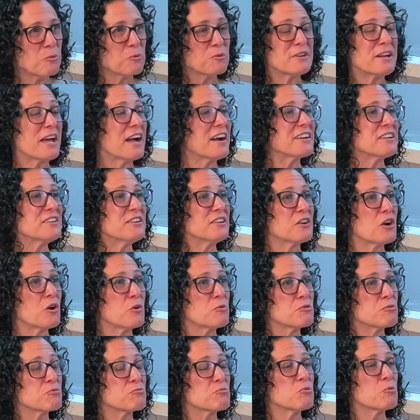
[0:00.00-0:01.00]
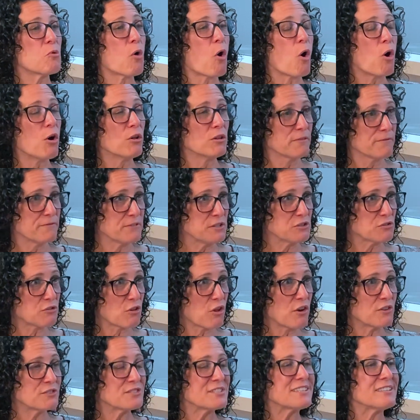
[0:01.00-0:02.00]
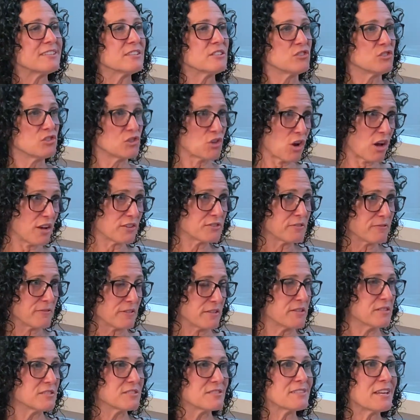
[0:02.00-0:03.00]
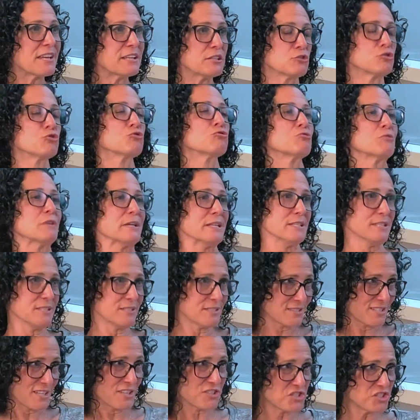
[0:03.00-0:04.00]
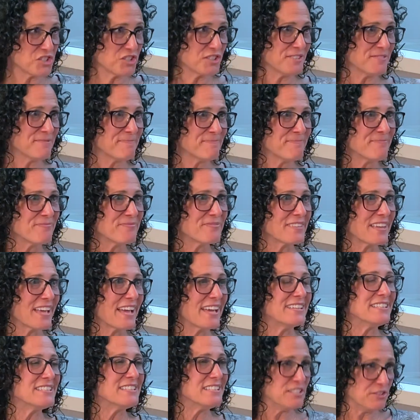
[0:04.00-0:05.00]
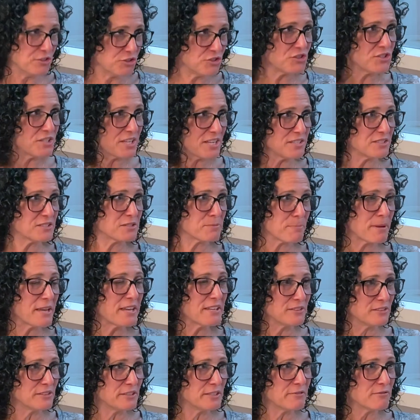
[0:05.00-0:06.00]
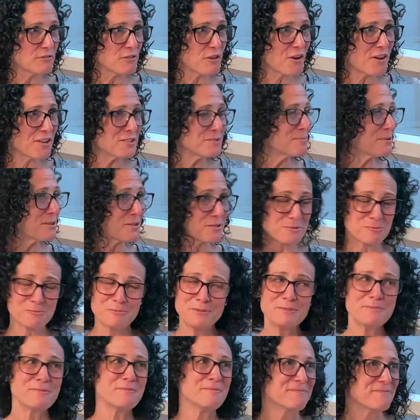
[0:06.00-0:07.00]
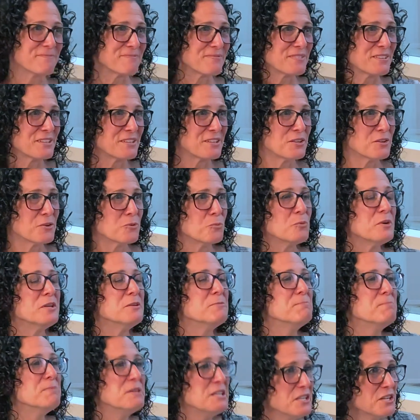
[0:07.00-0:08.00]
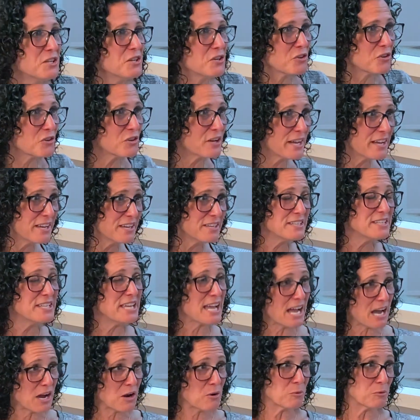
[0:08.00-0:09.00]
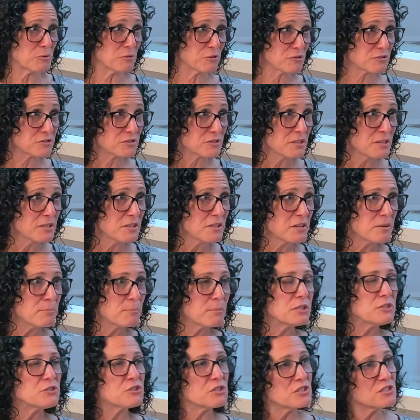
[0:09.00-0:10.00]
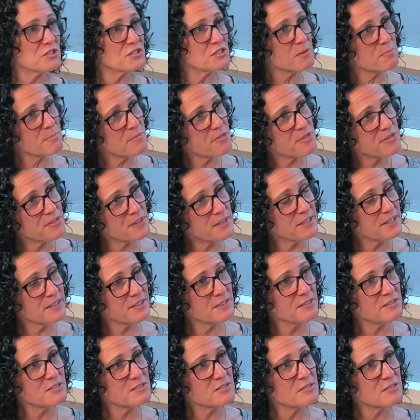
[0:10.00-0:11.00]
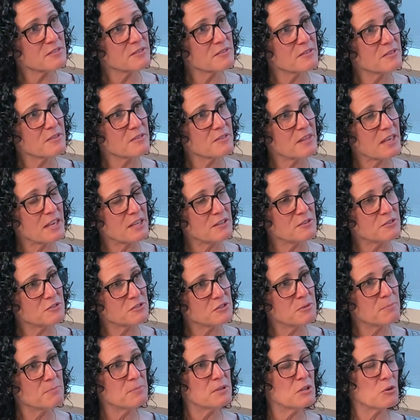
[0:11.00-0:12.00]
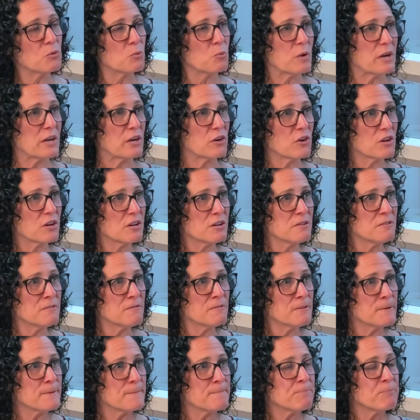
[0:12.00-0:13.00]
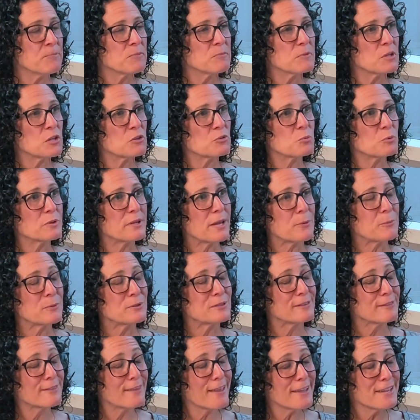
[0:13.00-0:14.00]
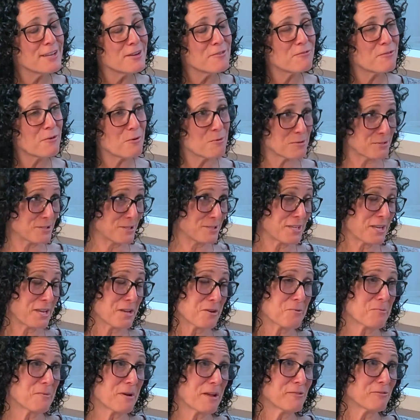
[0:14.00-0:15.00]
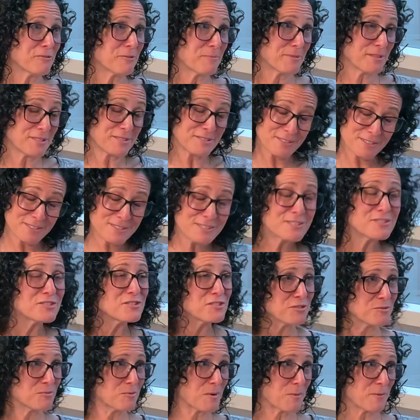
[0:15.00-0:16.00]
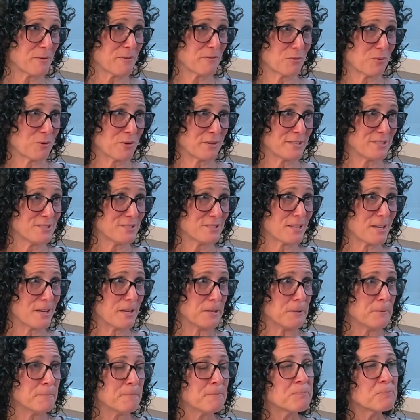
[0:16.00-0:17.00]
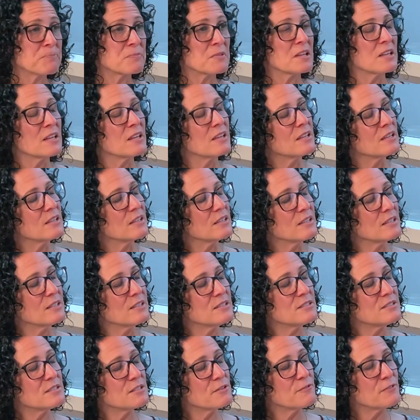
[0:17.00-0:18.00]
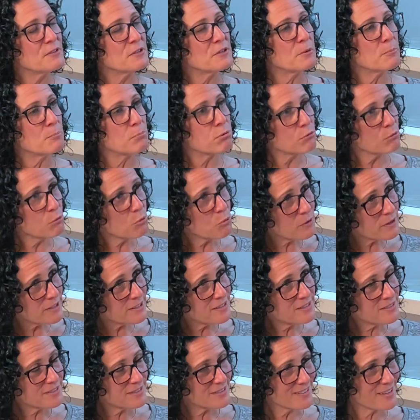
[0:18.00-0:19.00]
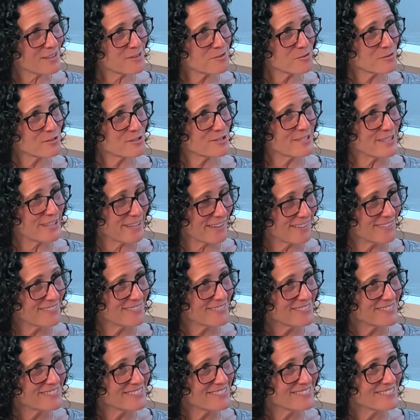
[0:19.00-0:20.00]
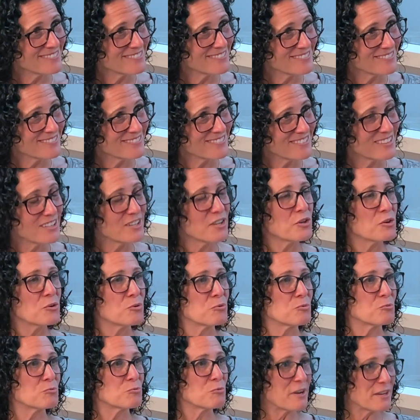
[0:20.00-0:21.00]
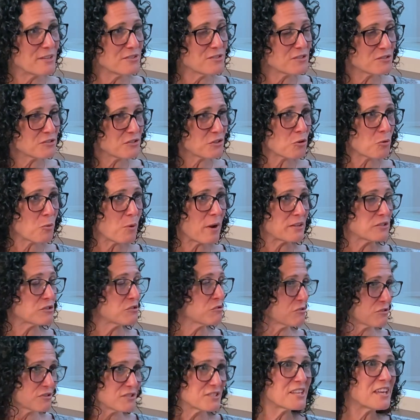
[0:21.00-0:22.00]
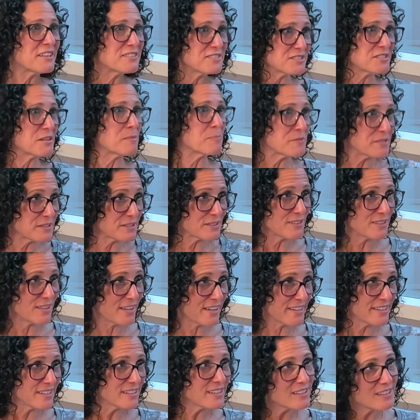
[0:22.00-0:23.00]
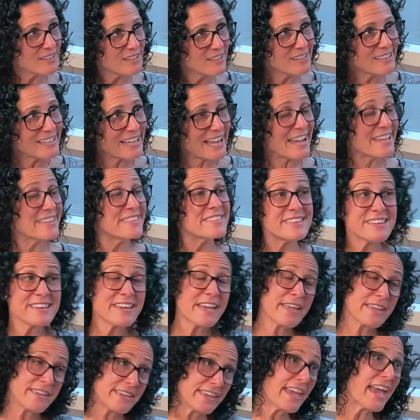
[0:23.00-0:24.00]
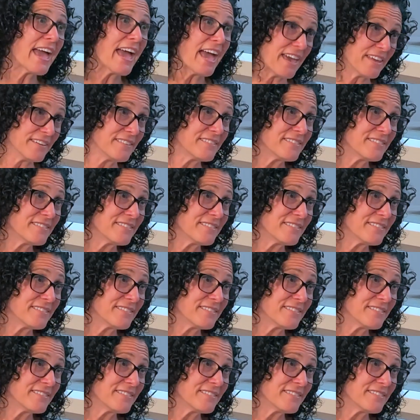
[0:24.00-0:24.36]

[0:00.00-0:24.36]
We're not going to go through all of these laws exhaustively. This is not a training session and okay. each state's paid leave laws because just some examples. We'd be here 80 hours. Yes. But just some things that to be aware of because what I would like folks to take away from this in addition to what we've already said is if an employee in another state raises a question or says something like, I think I get